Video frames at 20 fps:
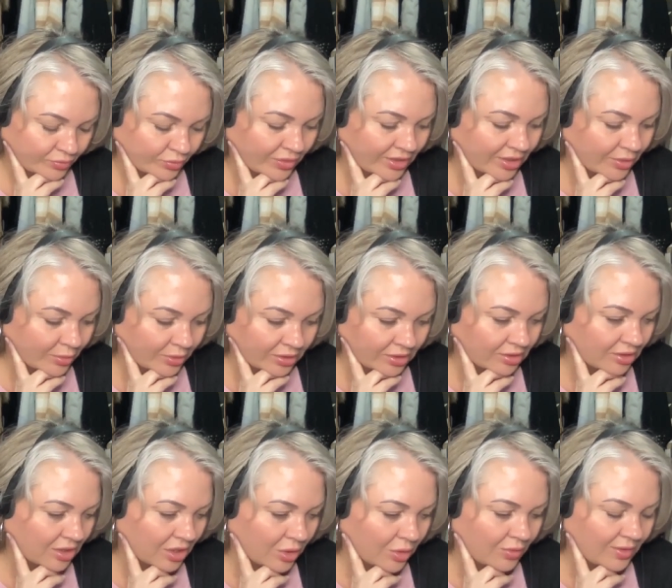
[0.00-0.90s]
Where
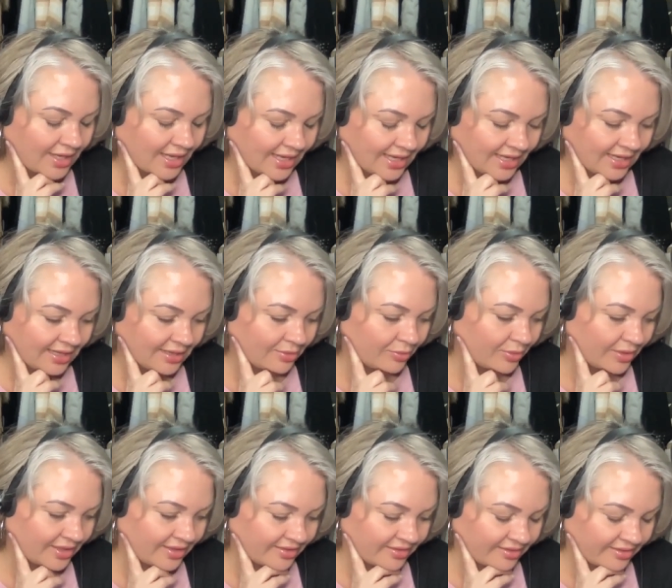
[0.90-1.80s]
we're okay
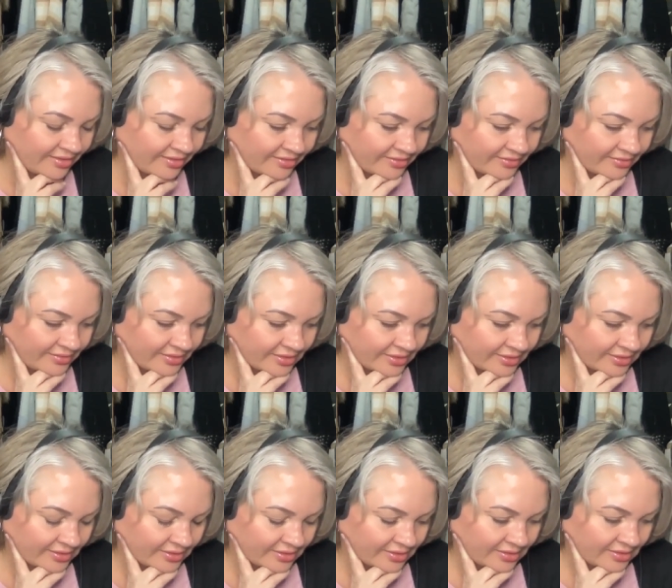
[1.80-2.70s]
with
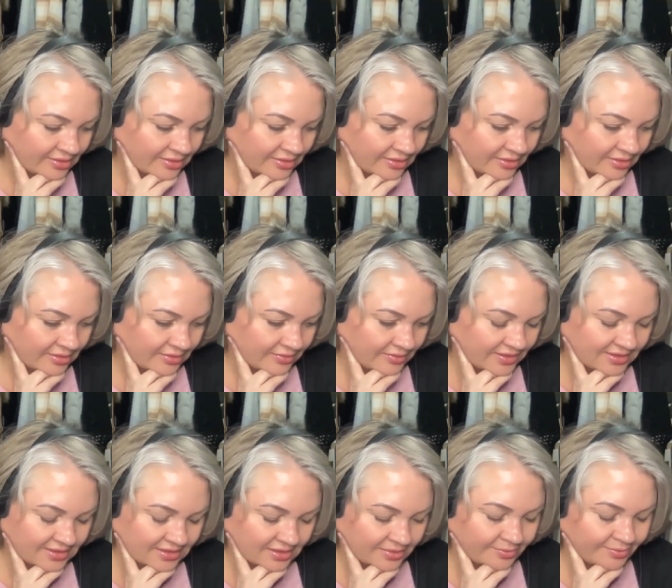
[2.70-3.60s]

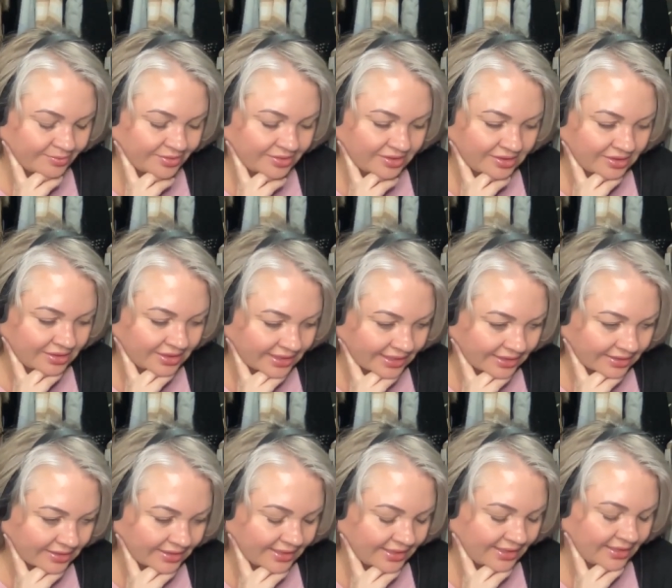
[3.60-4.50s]
this
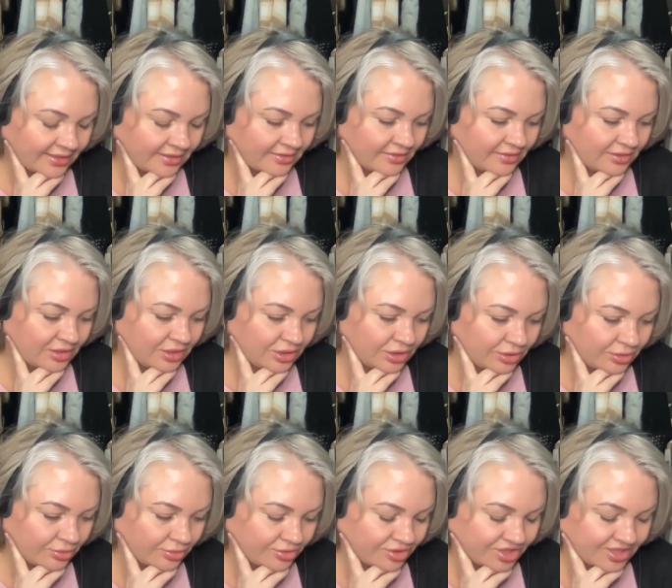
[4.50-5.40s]
completely
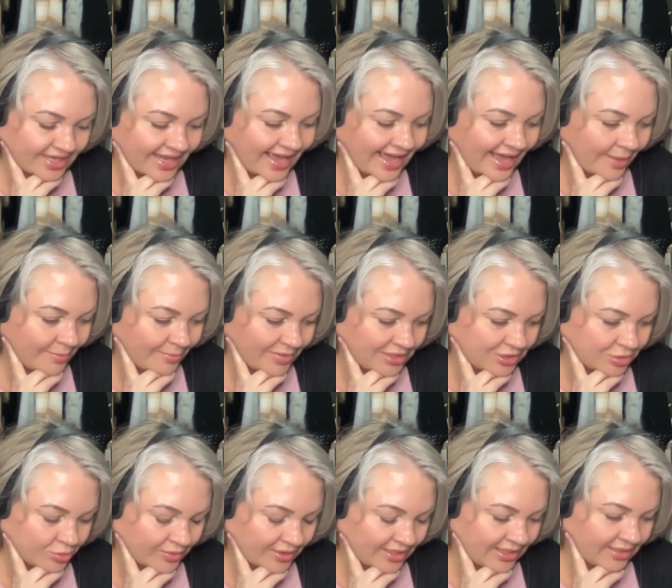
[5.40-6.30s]
huge gap
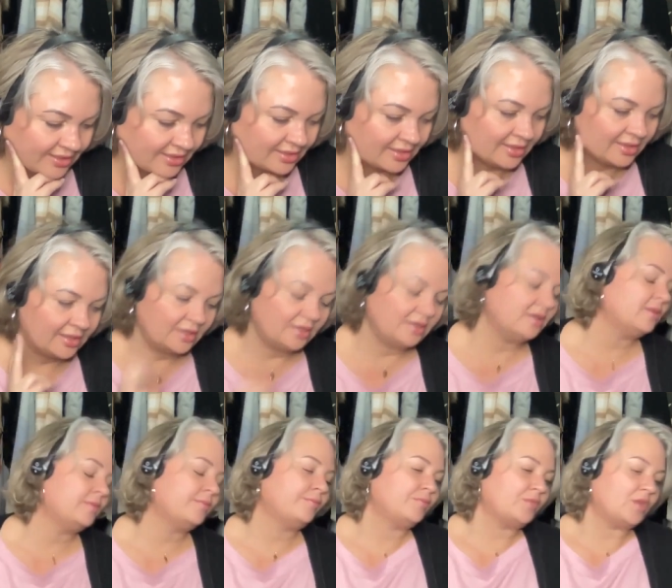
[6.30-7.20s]
between
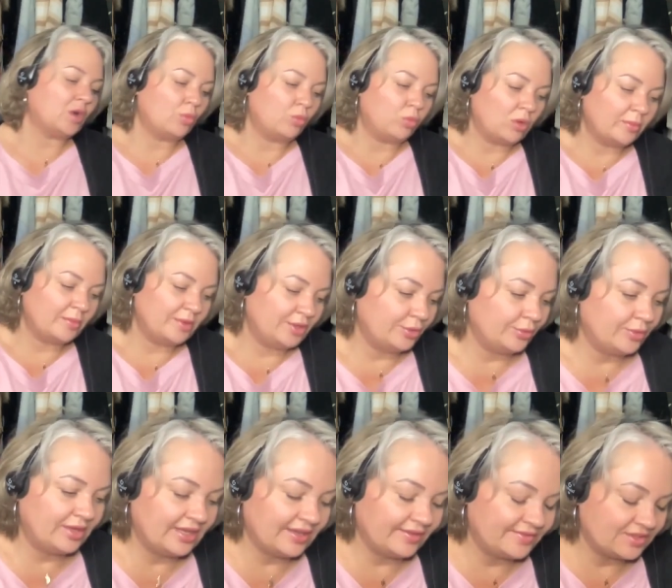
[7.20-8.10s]
a woman
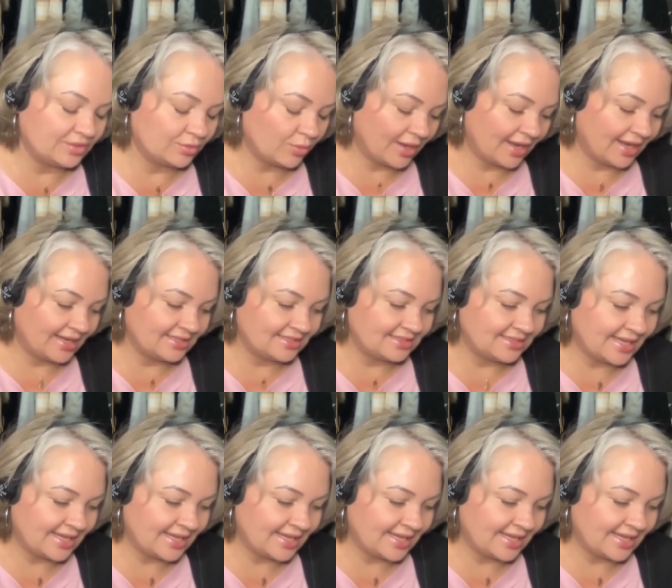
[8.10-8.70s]
who gives away